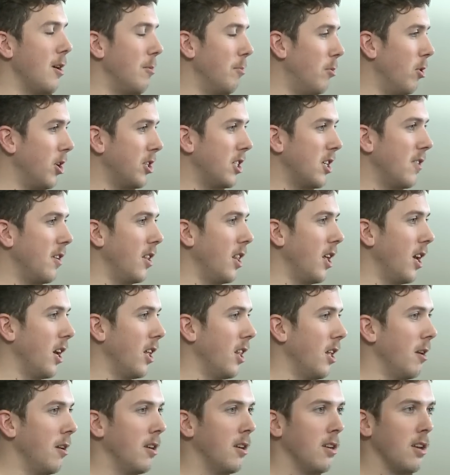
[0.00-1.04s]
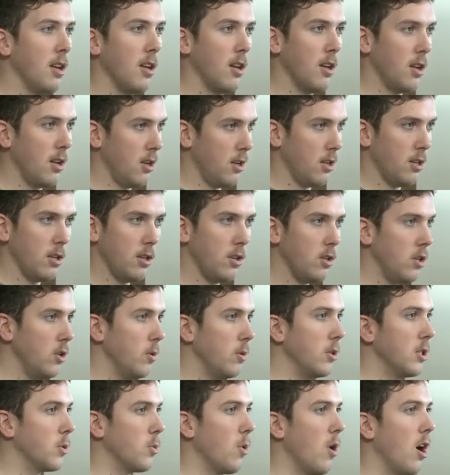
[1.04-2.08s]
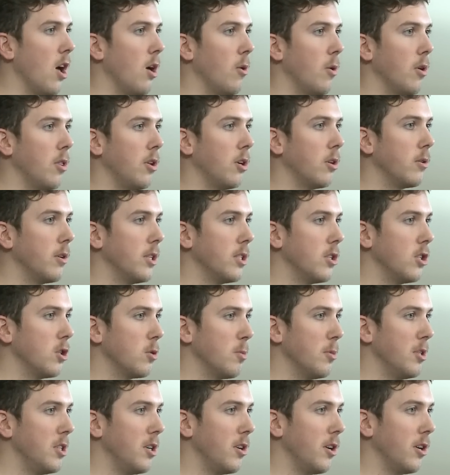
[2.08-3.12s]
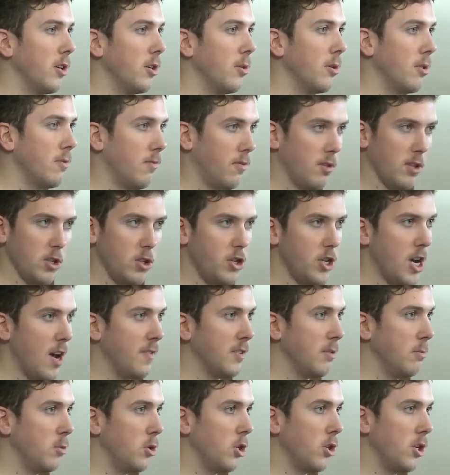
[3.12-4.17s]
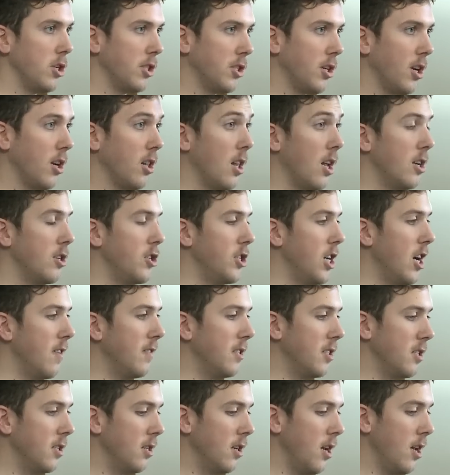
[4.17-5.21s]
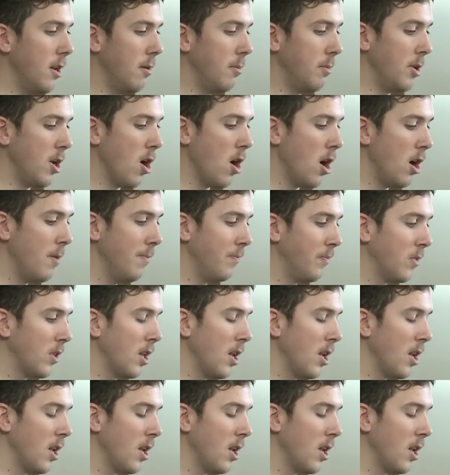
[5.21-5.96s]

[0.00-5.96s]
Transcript: Books, everything, and then uh, you as well with your research material with, for the chefs. I'm sure you studied a lot of chefs and, and beyond.